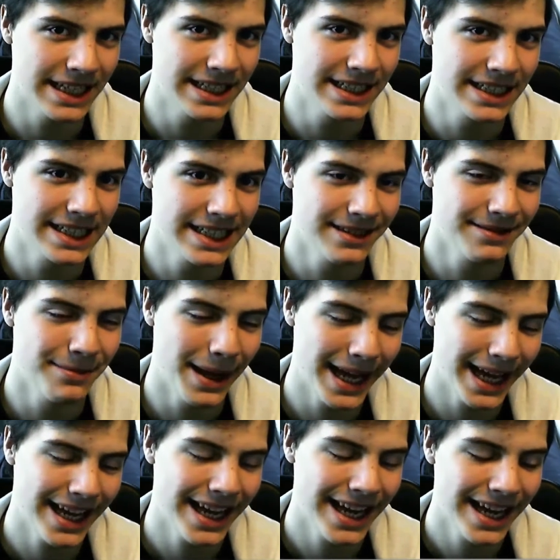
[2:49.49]
Because
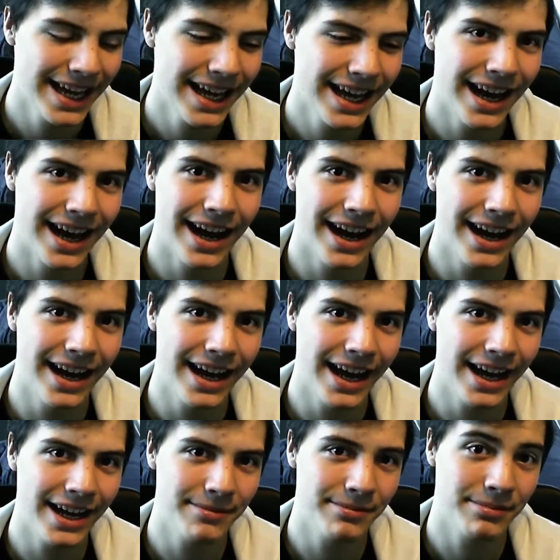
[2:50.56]
in May
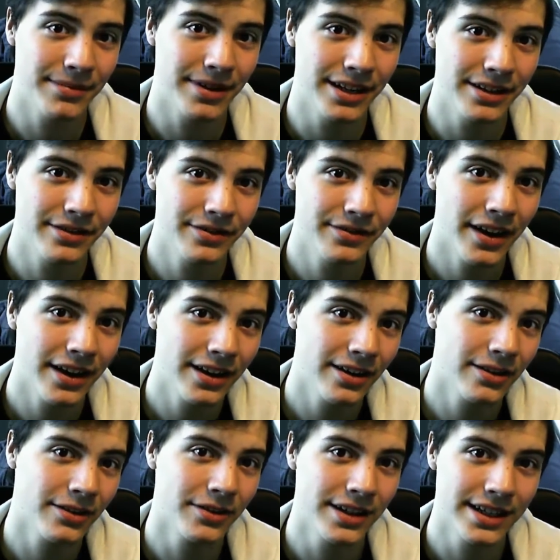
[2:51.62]
I had my
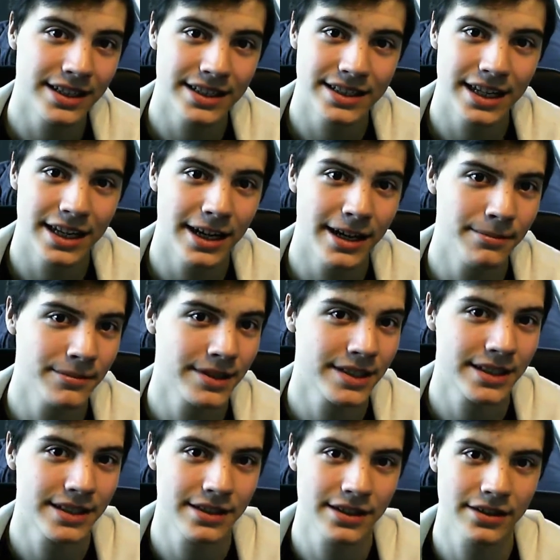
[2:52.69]
final
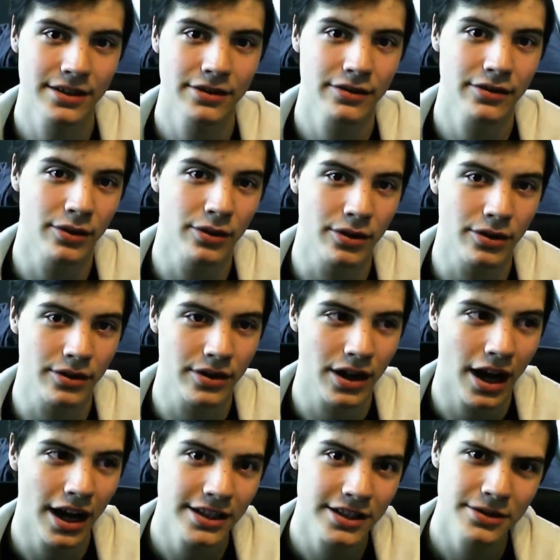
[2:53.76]
exams
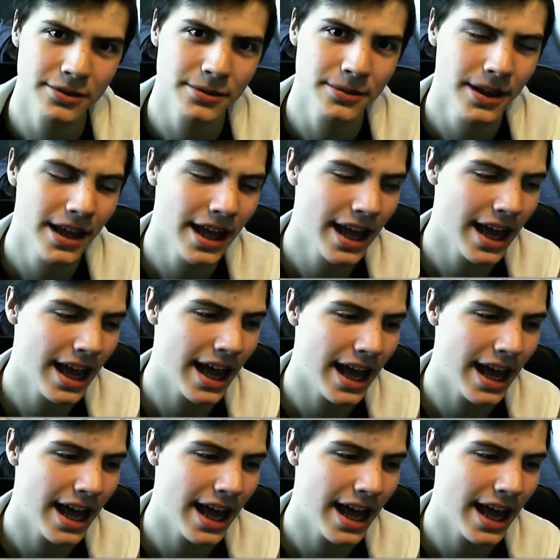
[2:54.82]
for high school,